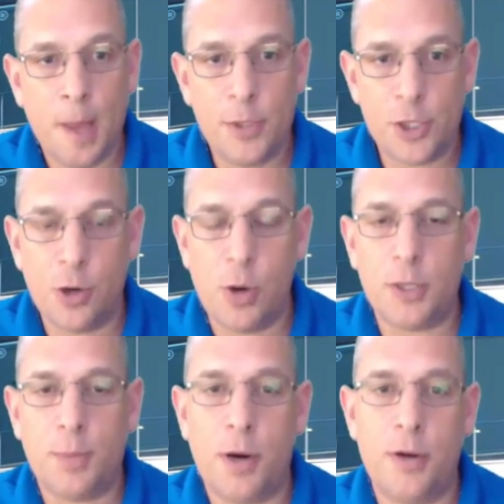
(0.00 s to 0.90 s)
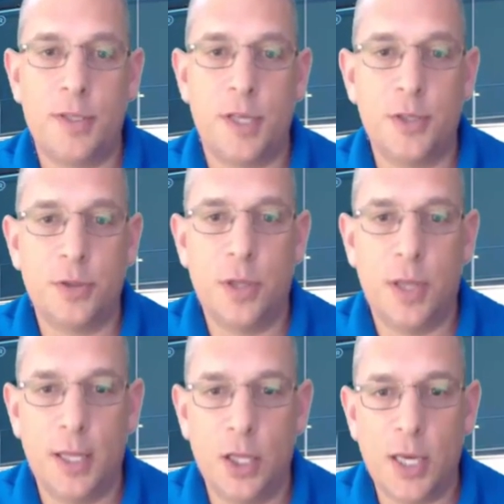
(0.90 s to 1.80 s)
Be sure to go out to Partner Central
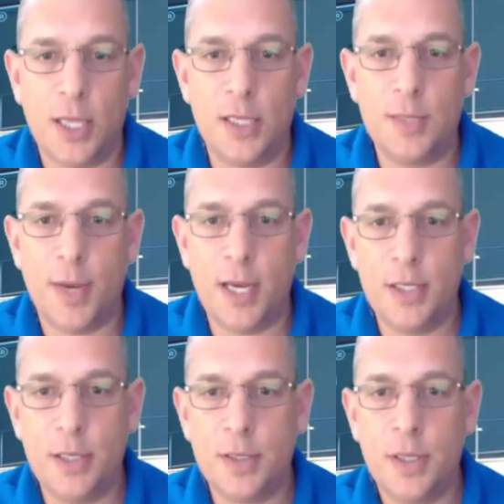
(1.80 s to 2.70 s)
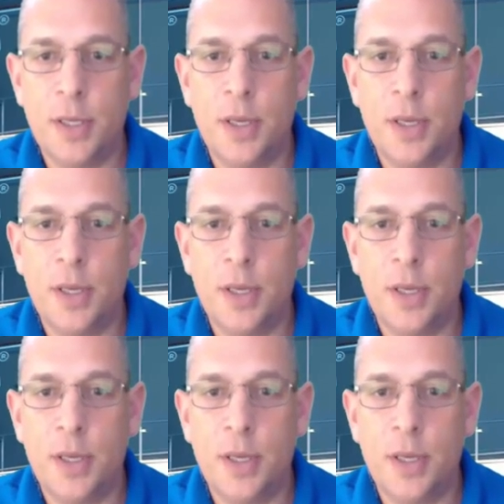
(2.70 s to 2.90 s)
and look at these pages